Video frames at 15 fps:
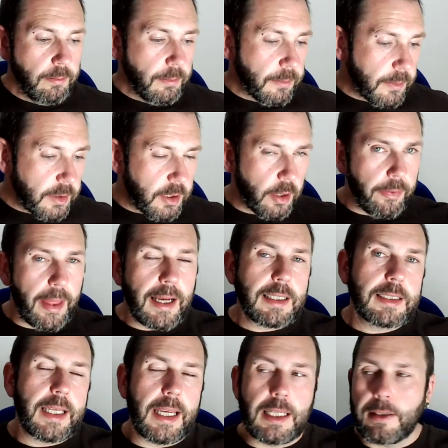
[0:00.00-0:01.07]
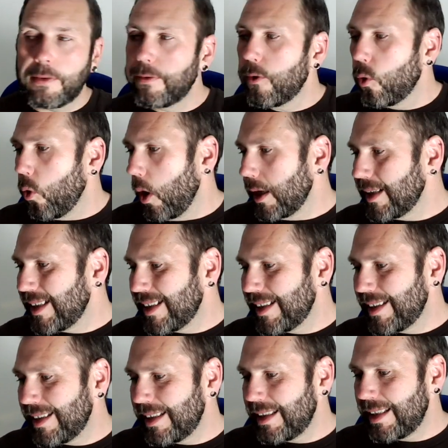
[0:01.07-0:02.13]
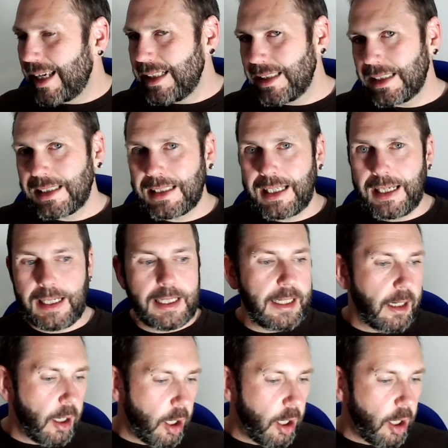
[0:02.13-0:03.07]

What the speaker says: So that's it for Scentsy